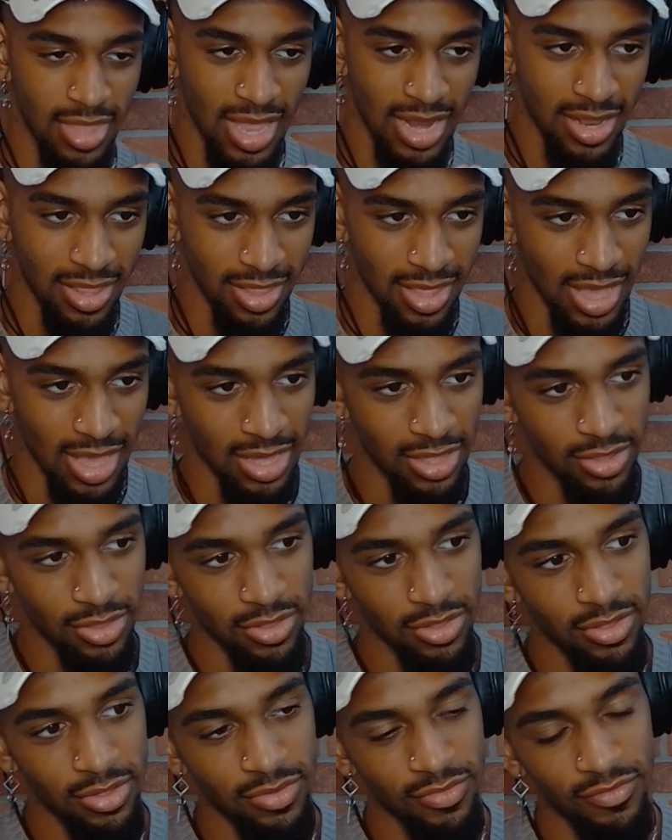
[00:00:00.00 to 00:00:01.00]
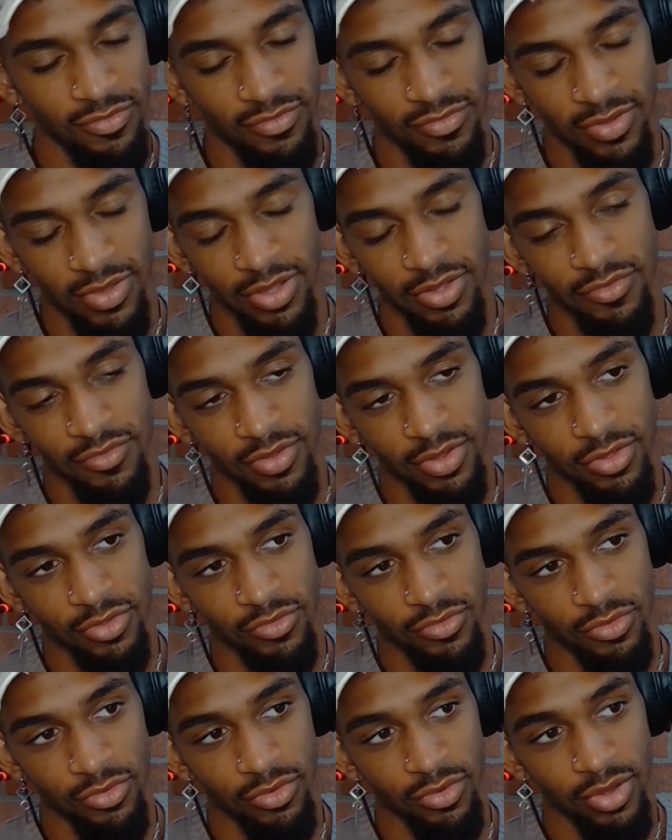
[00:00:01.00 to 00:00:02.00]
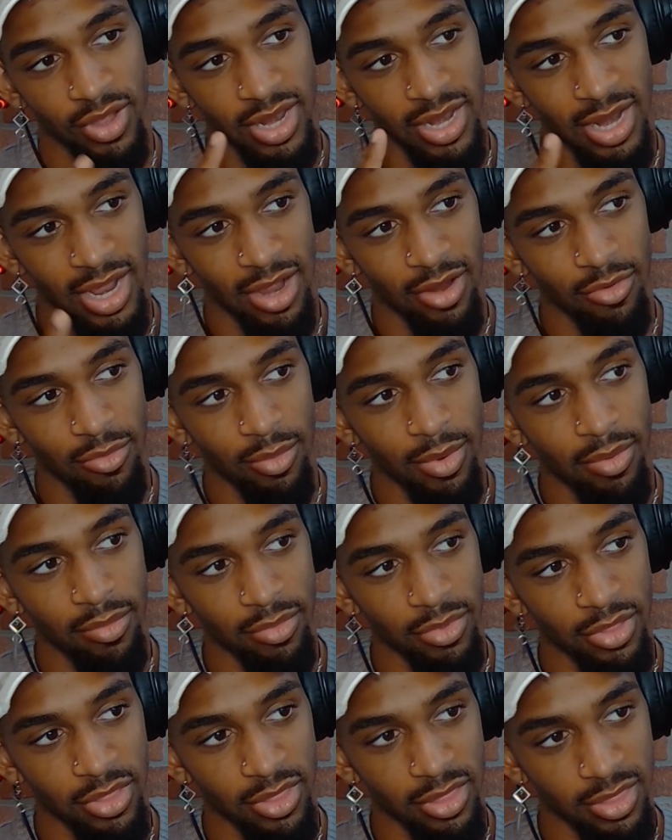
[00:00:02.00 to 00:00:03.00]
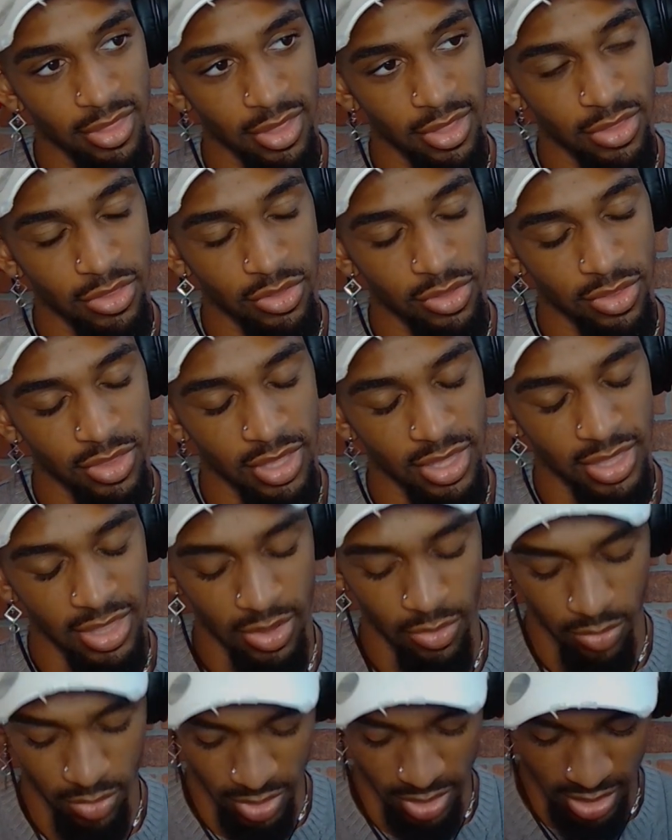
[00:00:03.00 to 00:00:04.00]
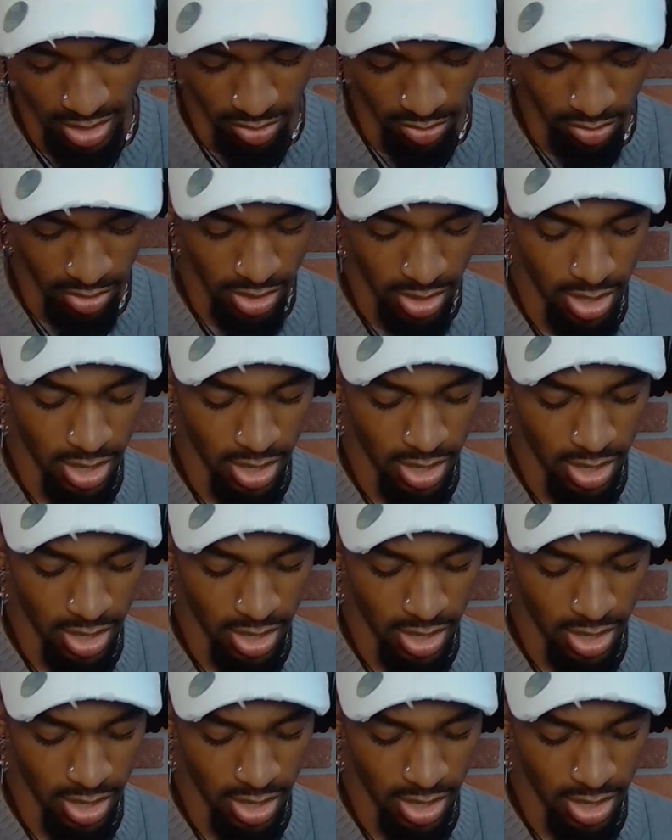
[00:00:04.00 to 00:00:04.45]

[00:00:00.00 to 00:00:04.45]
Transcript: is actually very, very true. And I remember this ninja thing that went down.